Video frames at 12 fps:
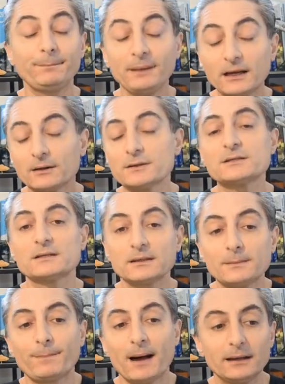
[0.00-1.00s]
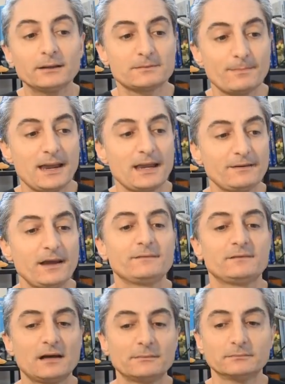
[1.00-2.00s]
Because the pilots might have
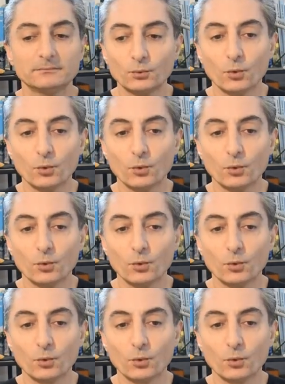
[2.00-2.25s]
had some